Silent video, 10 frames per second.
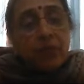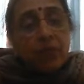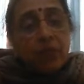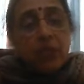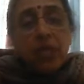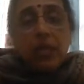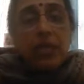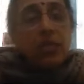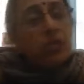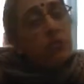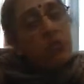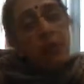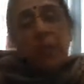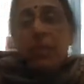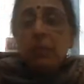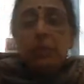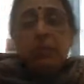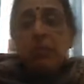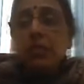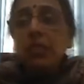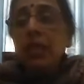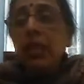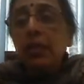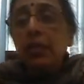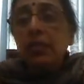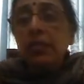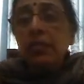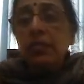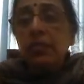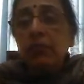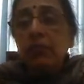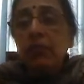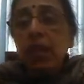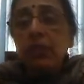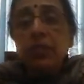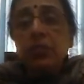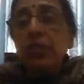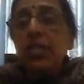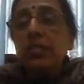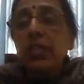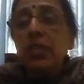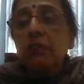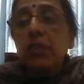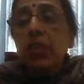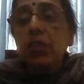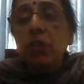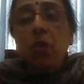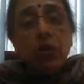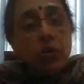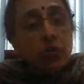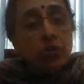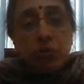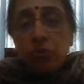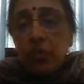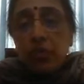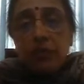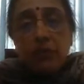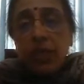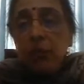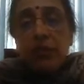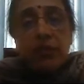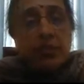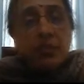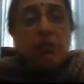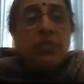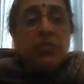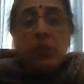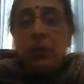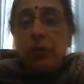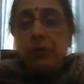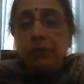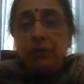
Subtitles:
Okay, now the remaining procedure again remains the same. That's what I said. We are not doing away with the simplex algorithm.